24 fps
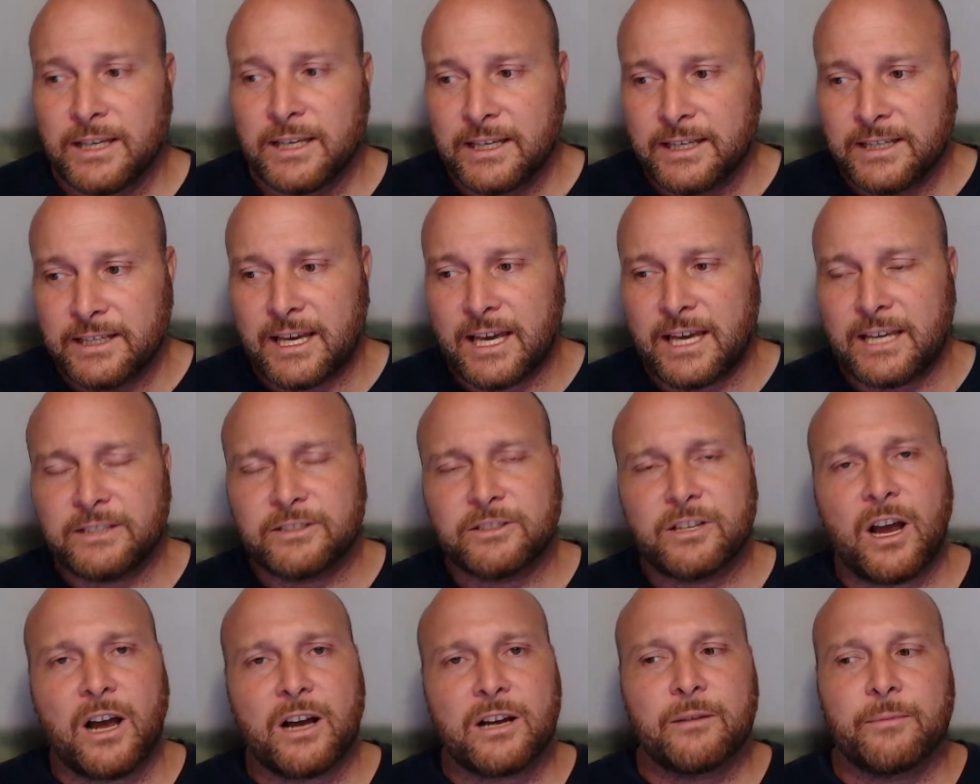Okay?
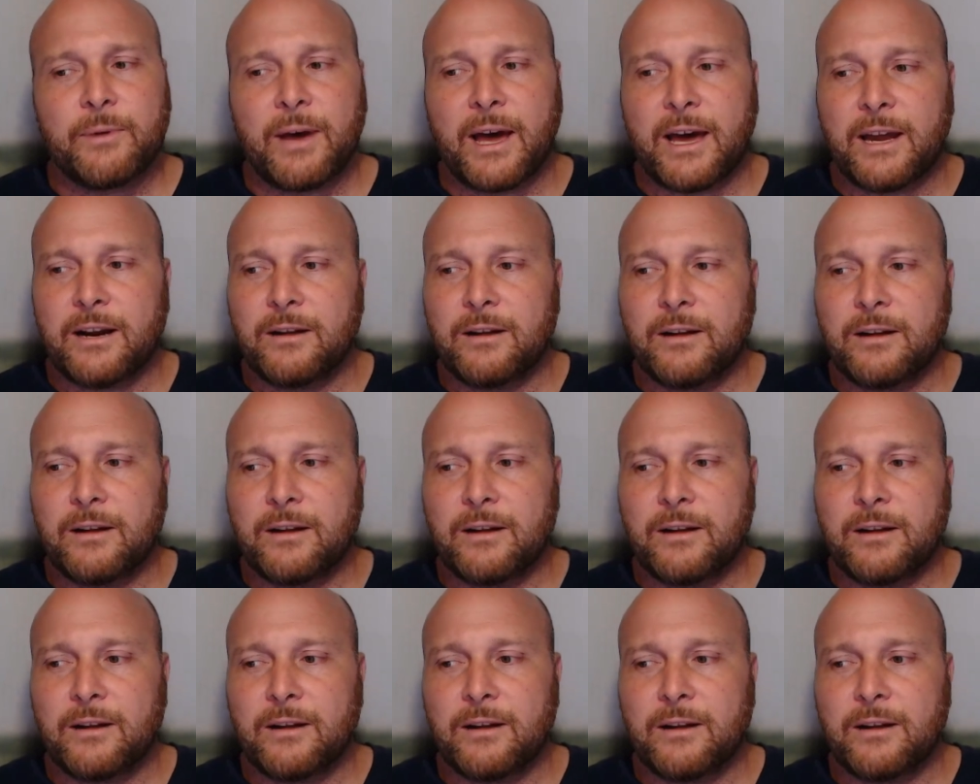Talk
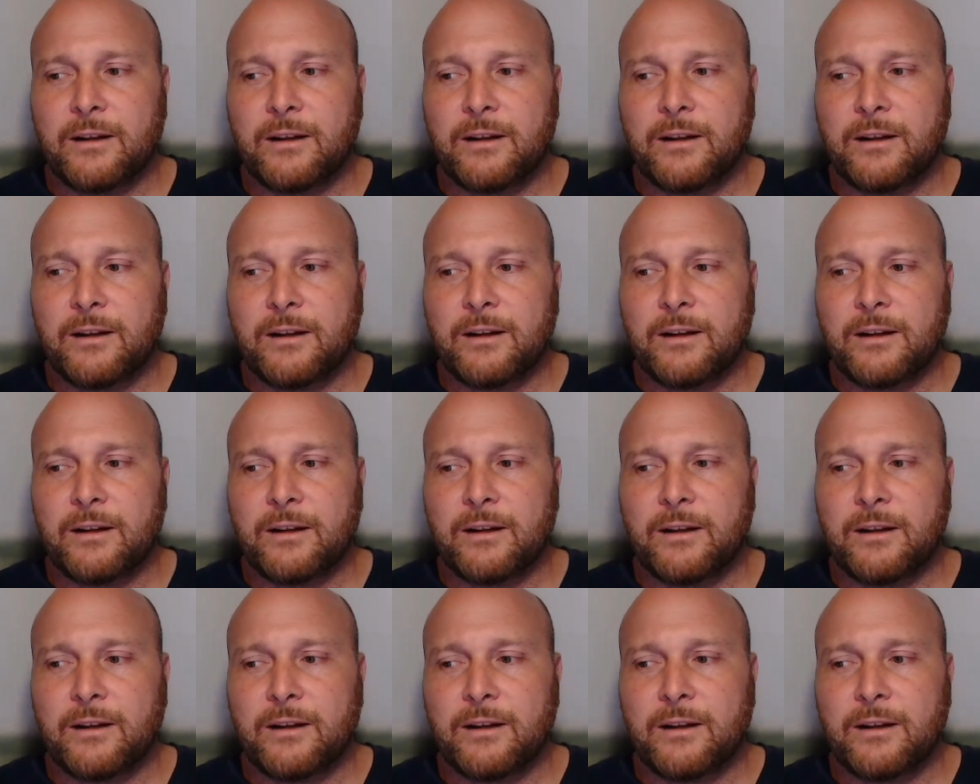about certain
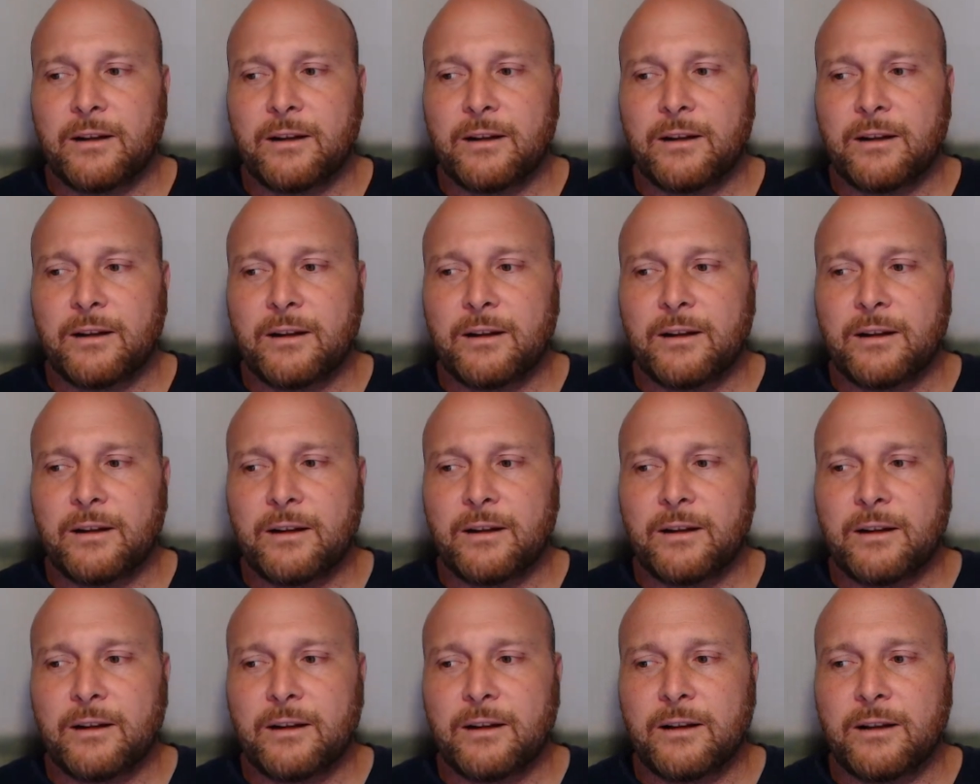rooms, and
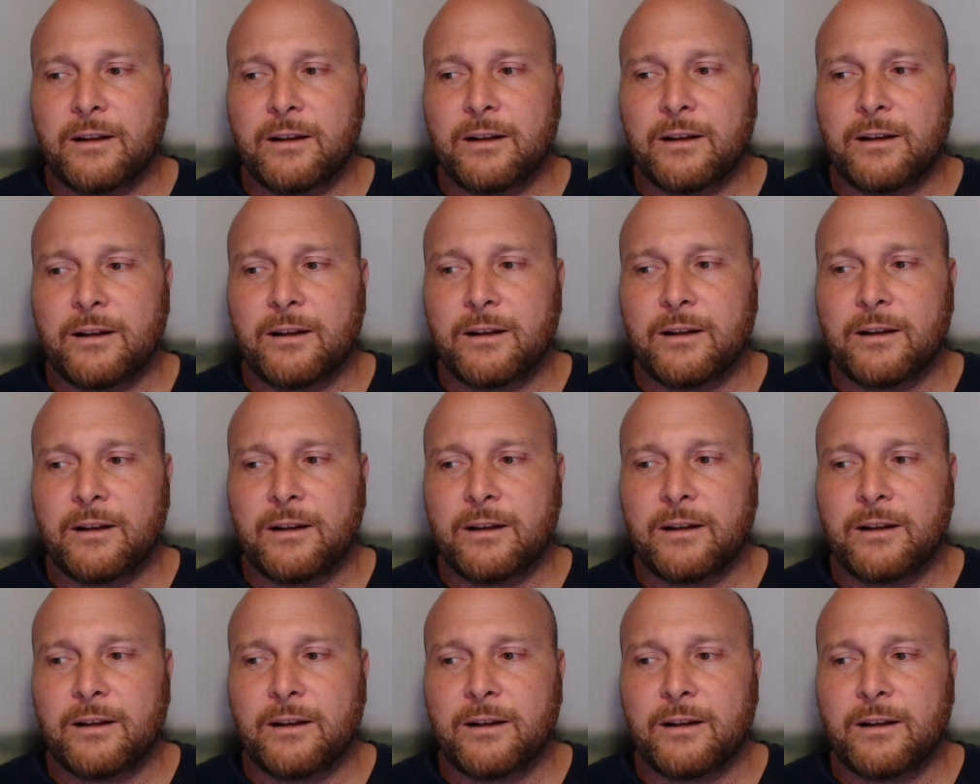also talk to them about
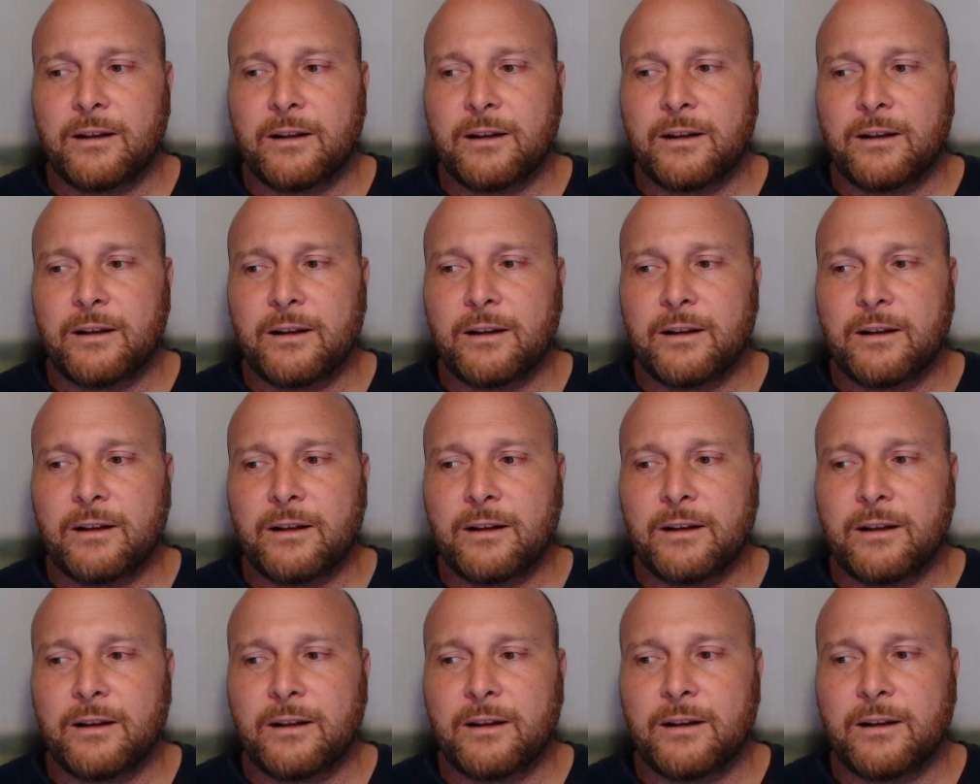the order of
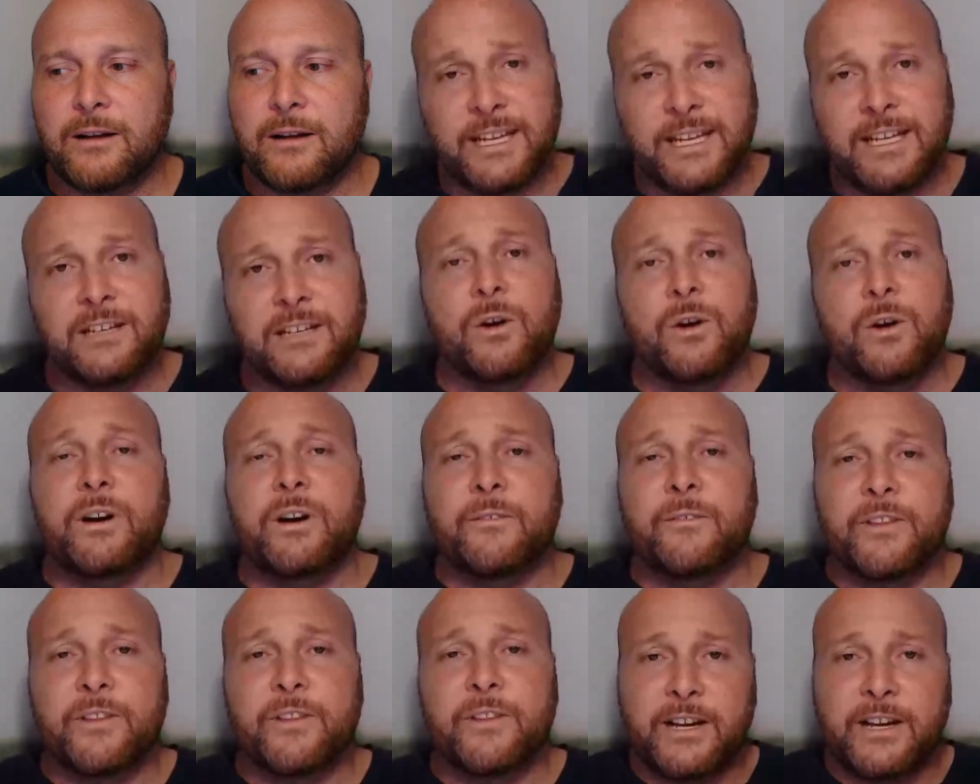cleaning whenever
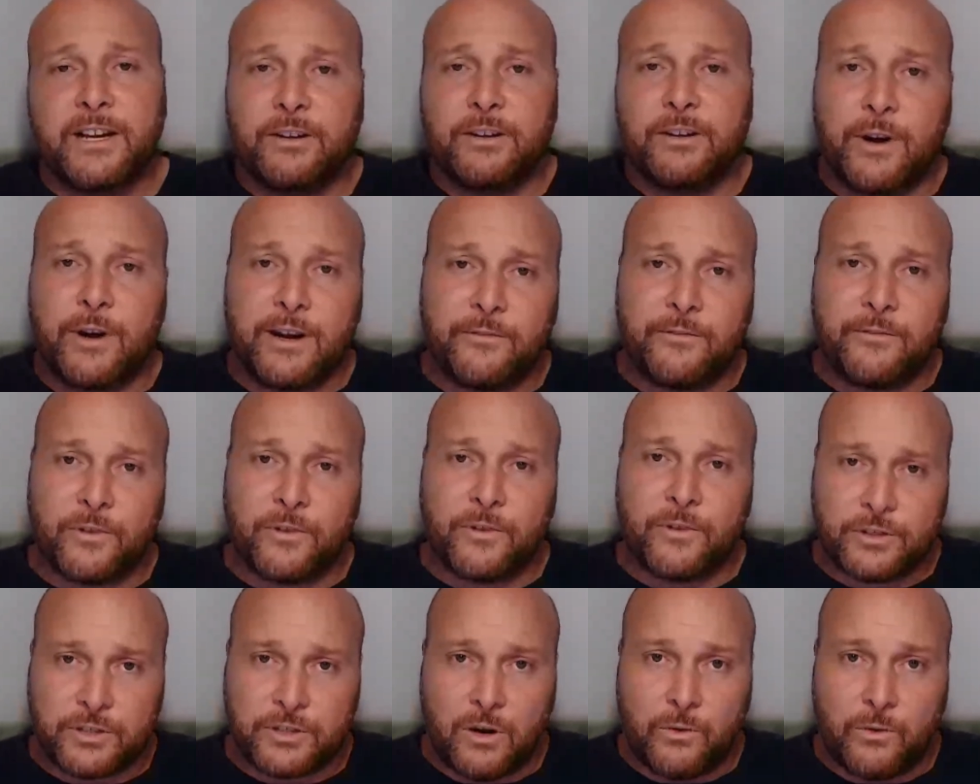they're getting ready for a
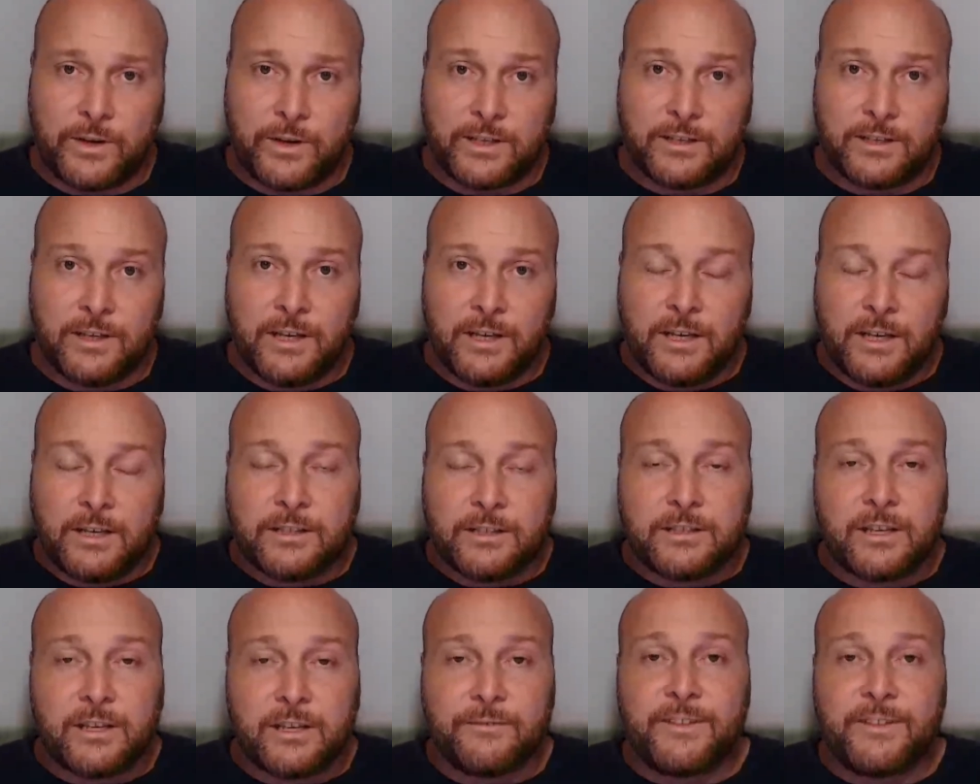showing. So
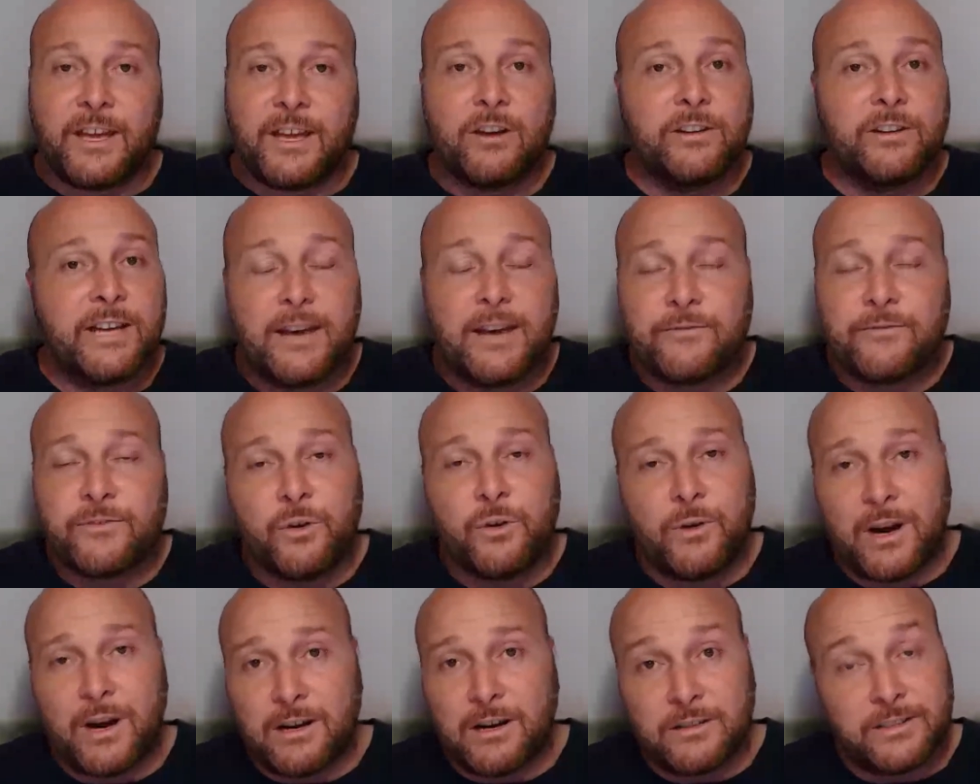if they only have 2
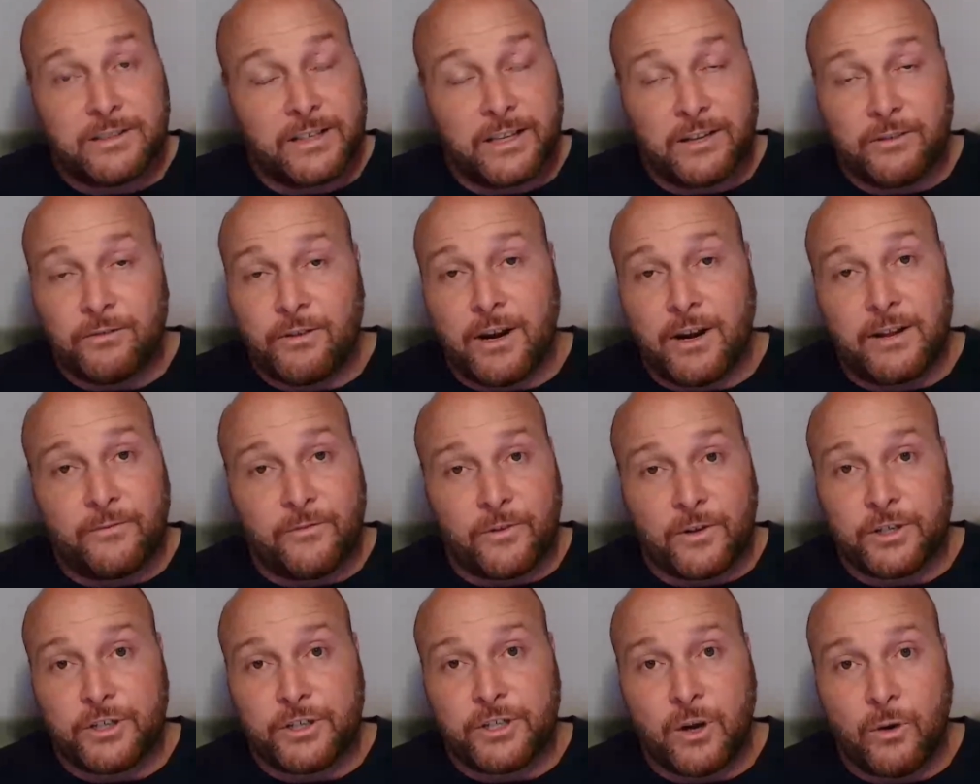hours to get ready for a
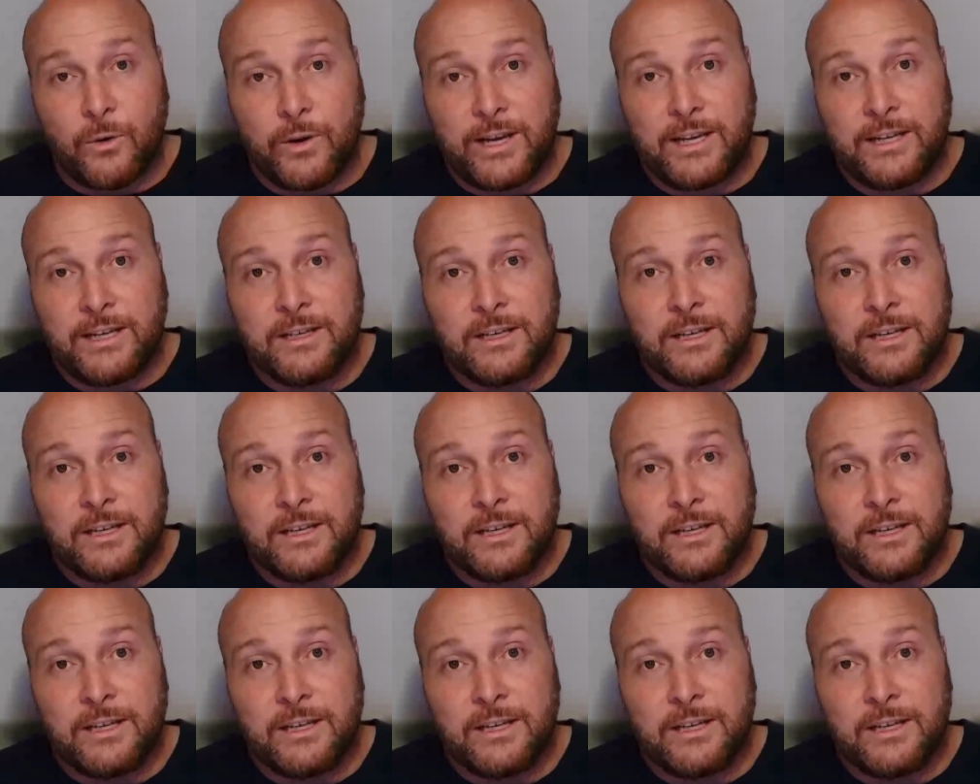showing,